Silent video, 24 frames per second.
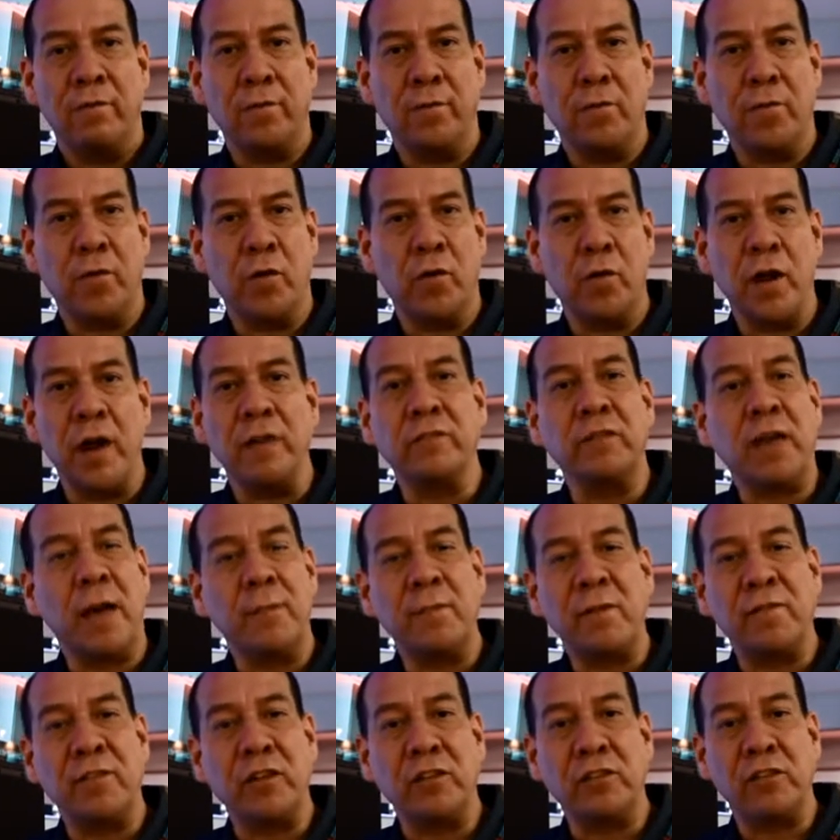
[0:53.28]
or on
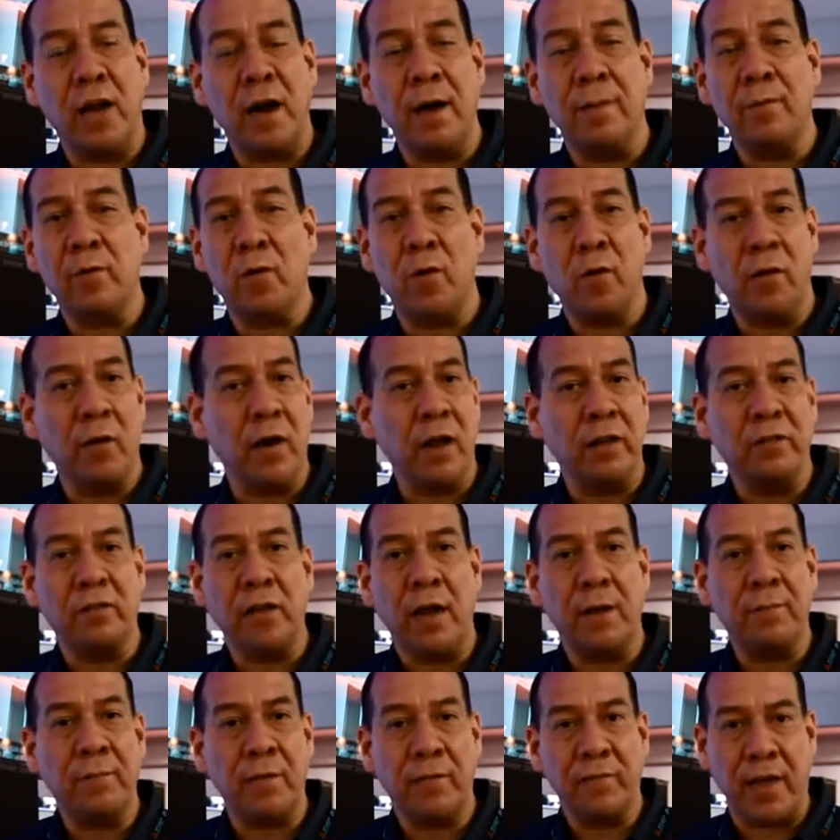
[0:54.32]
top of a sub, or on
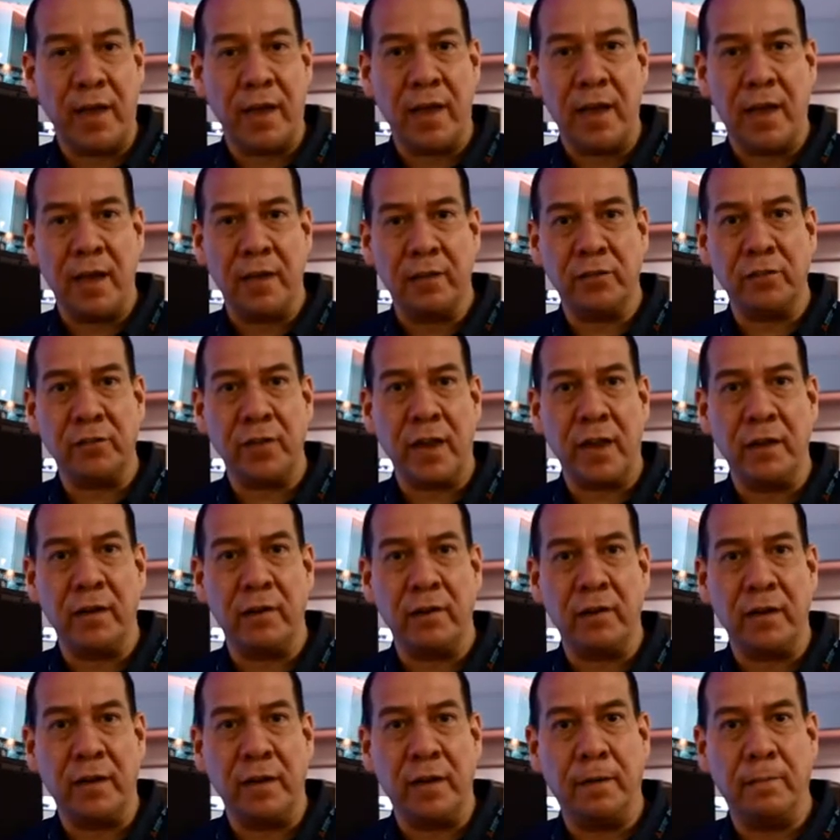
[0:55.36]
top of a
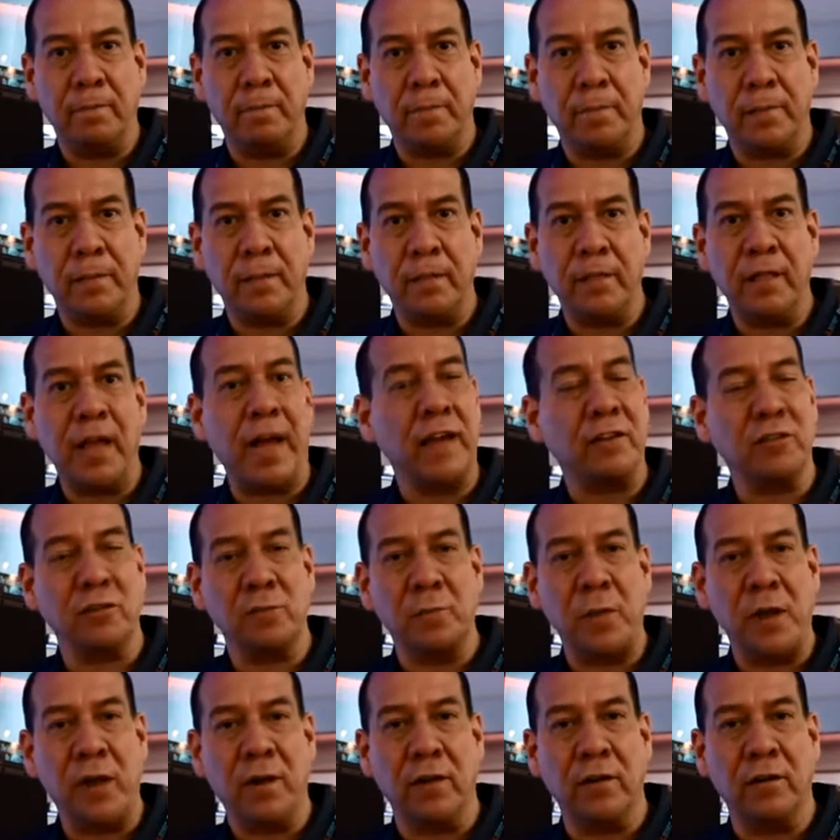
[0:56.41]
standard
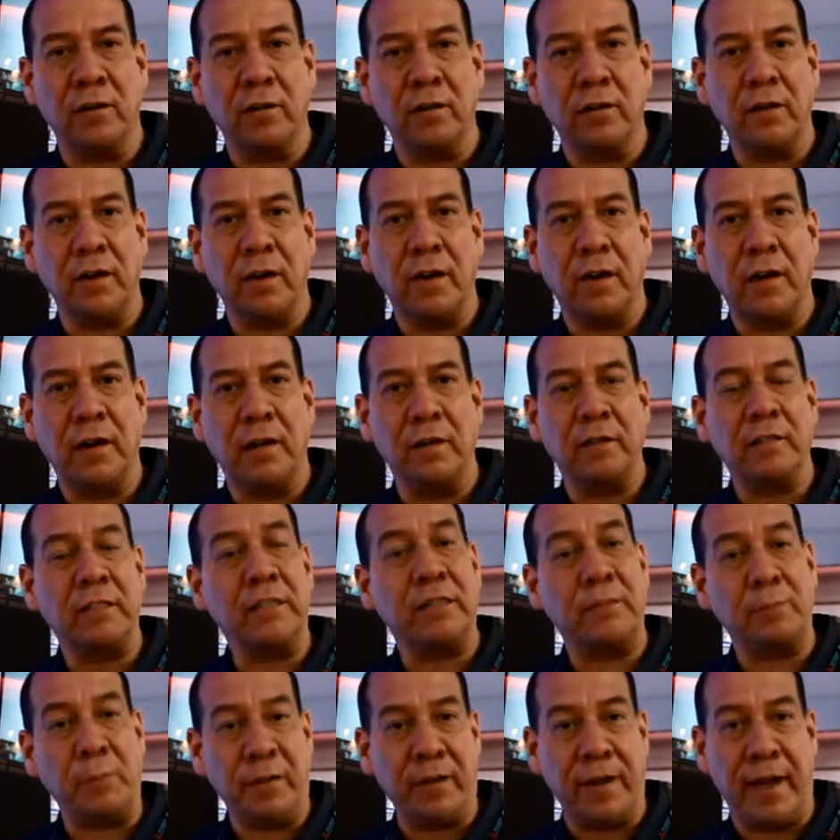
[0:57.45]
loudspeaker
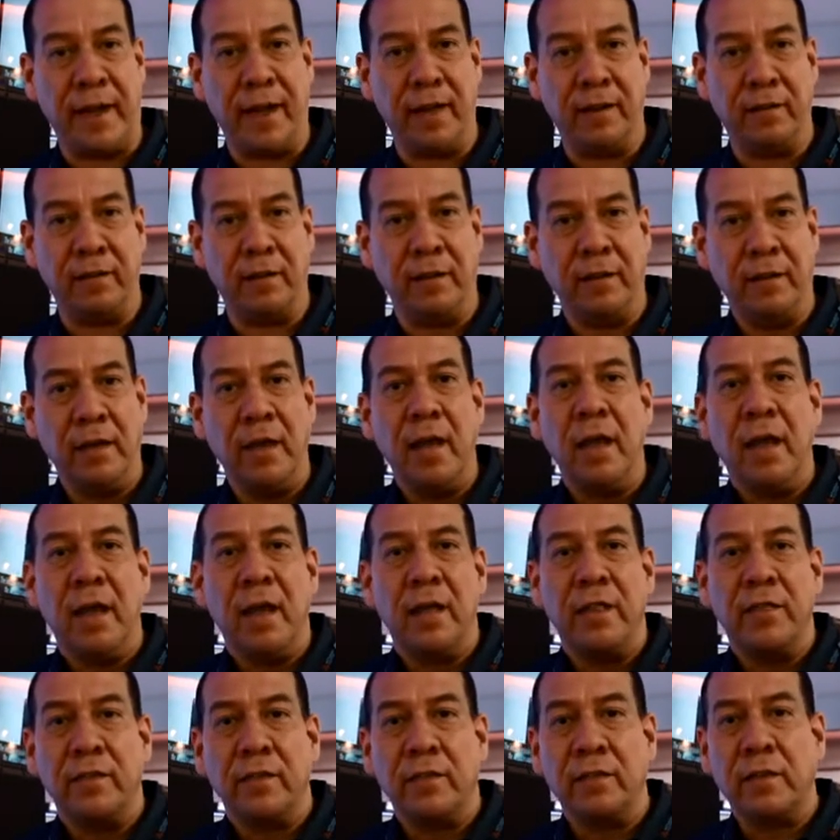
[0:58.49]
stand.
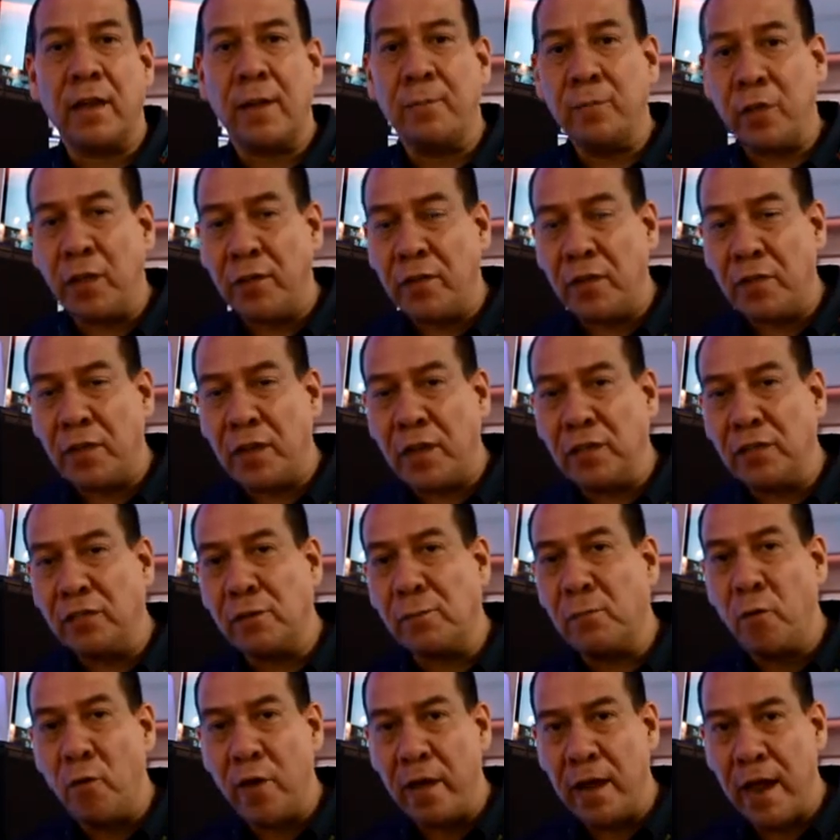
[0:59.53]
A couple other things
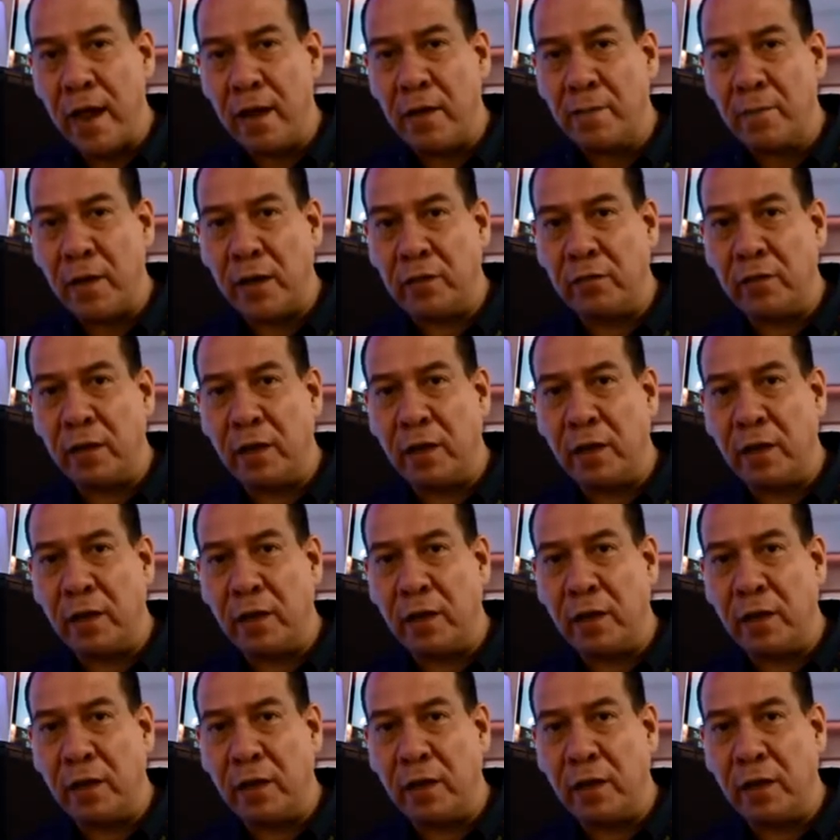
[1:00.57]
to point out about the